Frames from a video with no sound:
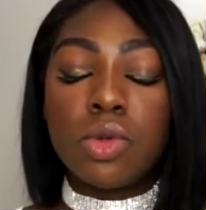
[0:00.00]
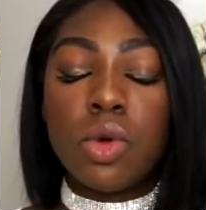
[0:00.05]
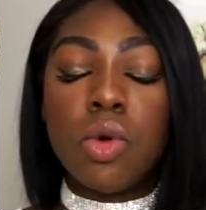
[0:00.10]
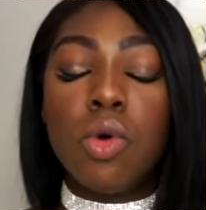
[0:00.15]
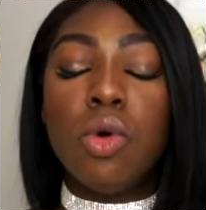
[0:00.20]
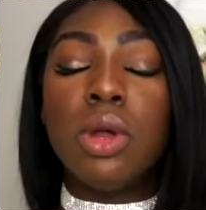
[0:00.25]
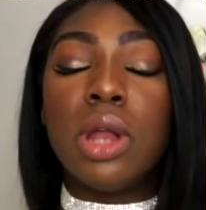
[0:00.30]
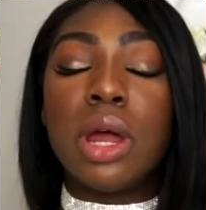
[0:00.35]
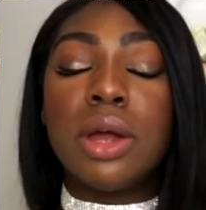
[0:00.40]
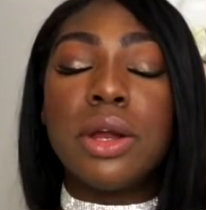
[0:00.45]

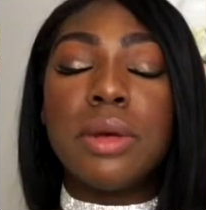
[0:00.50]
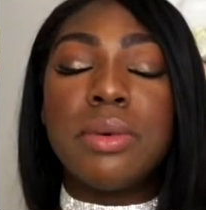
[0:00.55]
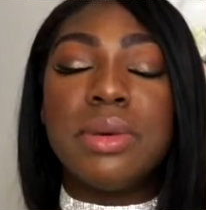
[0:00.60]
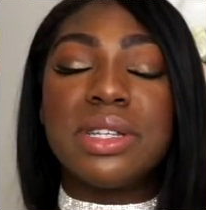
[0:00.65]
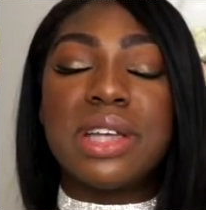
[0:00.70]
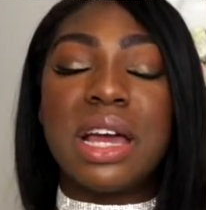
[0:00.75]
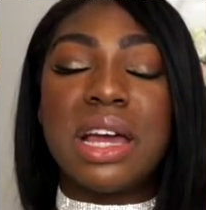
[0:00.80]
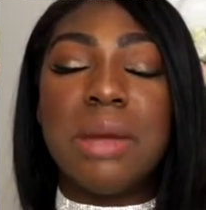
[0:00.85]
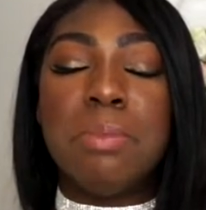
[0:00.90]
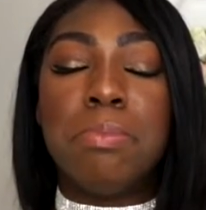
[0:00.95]
All I know is
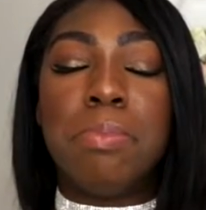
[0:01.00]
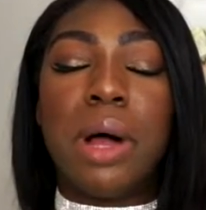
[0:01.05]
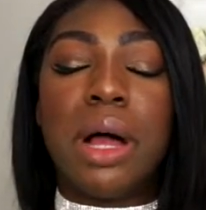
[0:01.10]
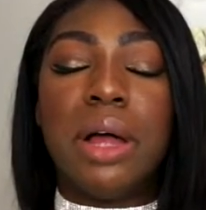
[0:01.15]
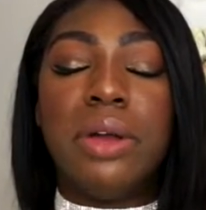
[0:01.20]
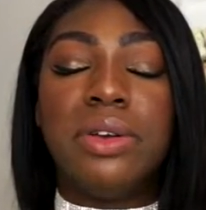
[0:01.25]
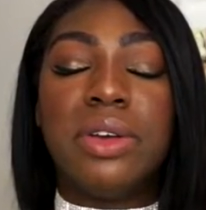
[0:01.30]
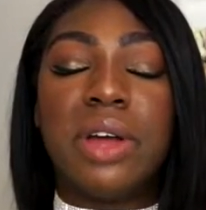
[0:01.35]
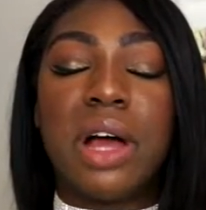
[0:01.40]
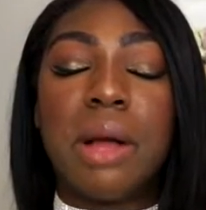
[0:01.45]
that it
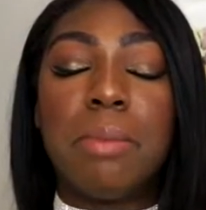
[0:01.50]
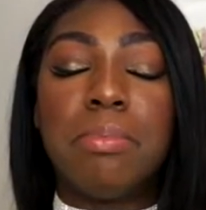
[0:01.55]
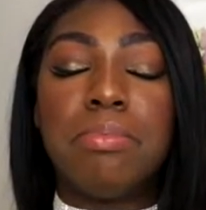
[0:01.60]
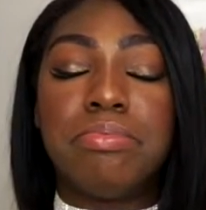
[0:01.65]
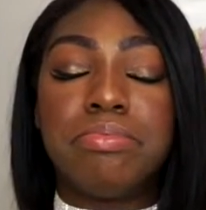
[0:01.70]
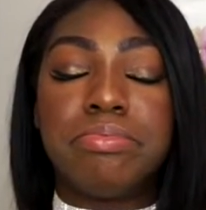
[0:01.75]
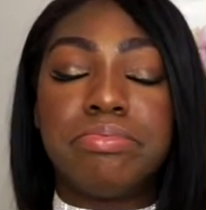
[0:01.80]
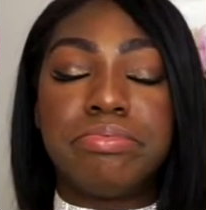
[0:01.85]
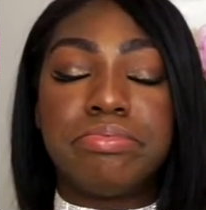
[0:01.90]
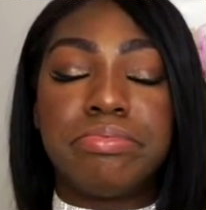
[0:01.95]
buttoned up,
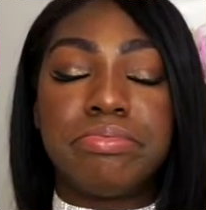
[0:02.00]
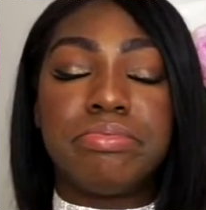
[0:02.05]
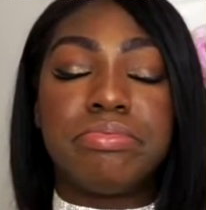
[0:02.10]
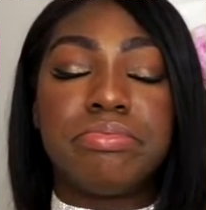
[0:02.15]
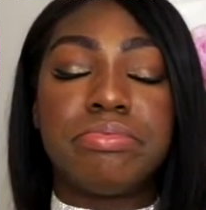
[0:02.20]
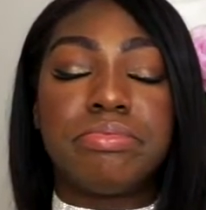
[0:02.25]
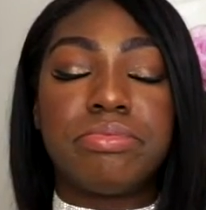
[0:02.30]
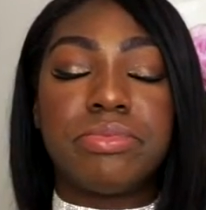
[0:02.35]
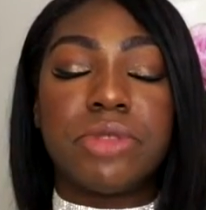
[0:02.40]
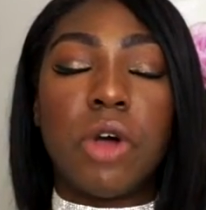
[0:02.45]

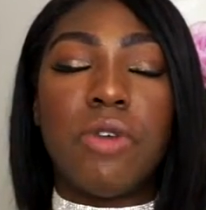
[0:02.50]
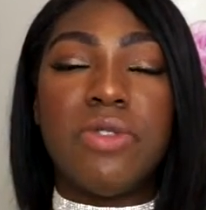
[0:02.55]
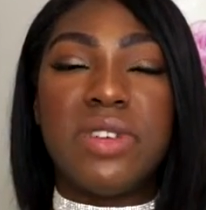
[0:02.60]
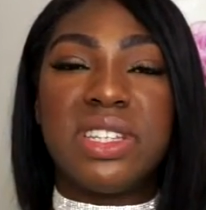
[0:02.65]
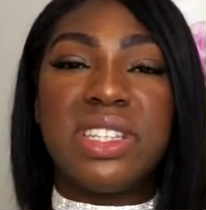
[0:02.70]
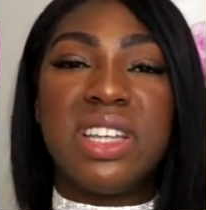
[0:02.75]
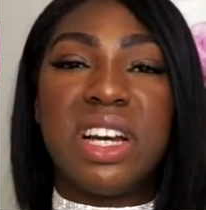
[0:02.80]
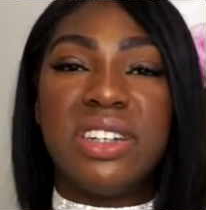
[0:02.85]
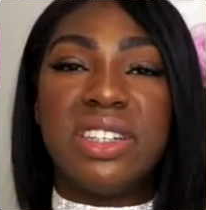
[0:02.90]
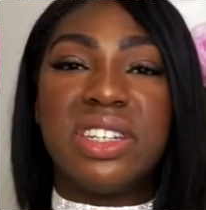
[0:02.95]

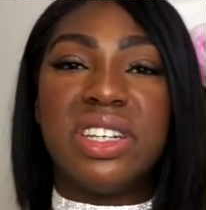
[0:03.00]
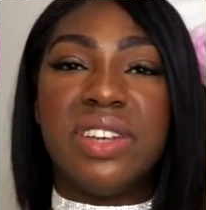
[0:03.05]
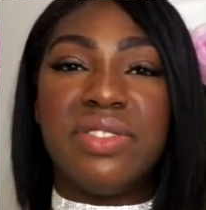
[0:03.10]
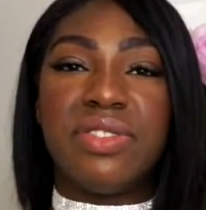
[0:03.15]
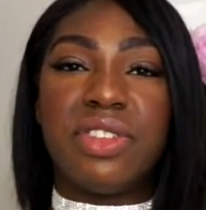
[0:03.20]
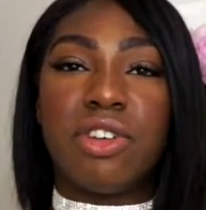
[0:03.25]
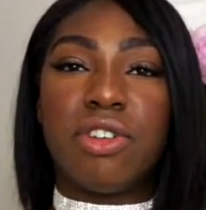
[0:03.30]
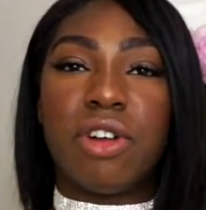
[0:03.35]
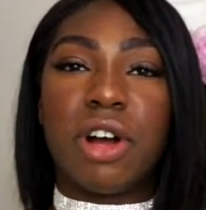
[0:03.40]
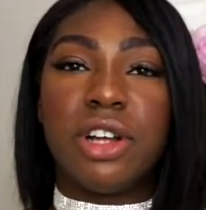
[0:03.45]
obviously underneath
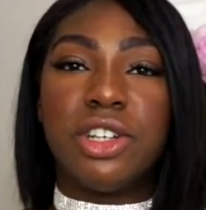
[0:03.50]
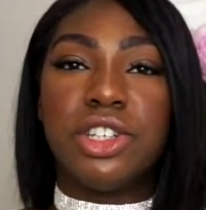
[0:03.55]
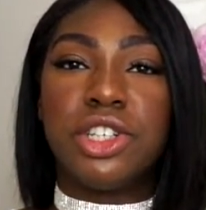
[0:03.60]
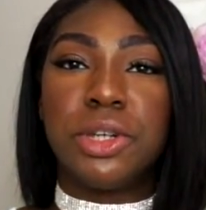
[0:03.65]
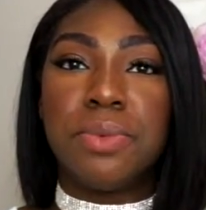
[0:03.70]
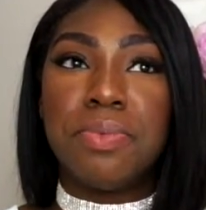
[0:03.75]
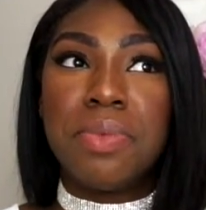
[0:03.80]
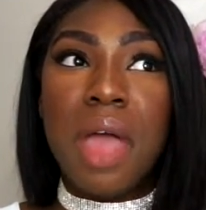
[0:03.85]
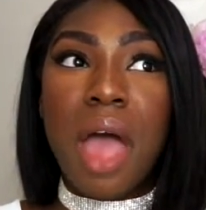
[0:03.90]
the crotch,